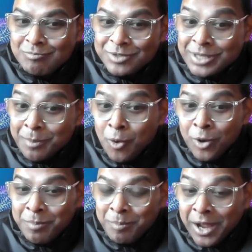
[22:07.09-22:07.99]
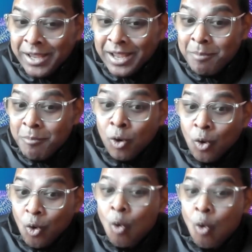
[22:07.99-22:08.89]
Supported by a more
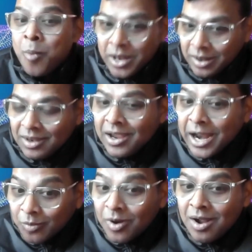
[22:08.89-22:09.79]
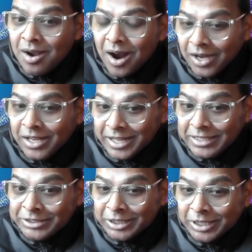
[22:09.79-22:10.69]
open kind of
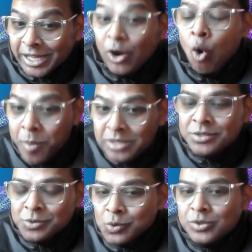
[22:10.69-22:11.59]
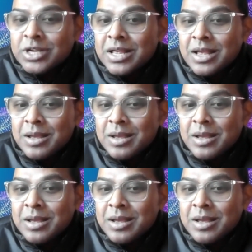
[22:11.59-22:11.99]
architecture, like open source,